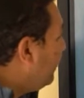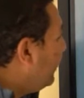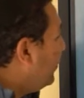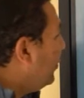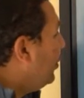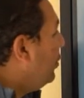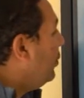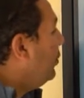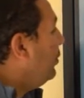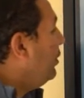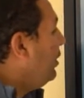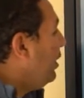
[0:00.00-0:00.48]

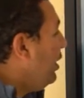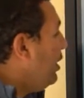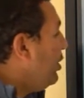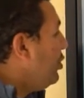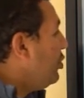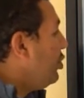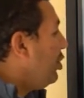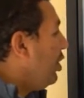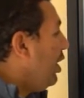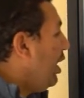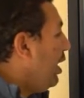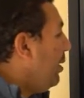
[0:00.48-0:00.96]
to
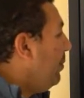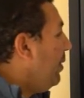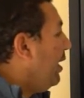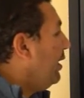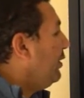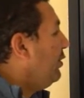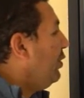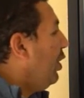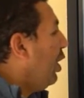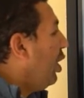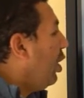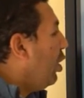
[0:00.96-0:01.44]
teach him
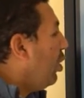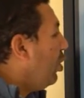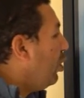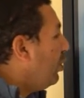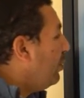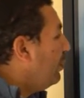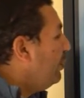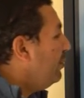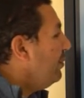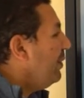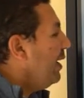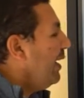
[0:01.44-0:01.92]
at
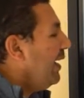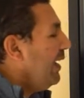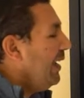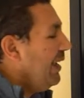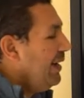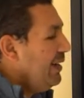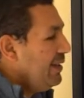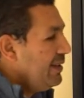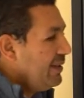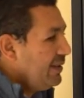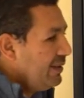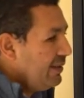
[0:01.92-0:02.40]
home
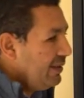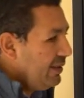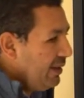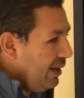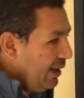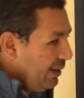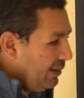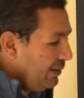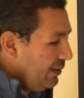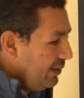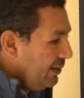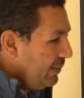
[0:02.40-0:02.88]

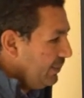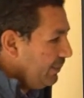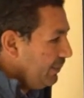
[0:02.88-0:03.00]
instead.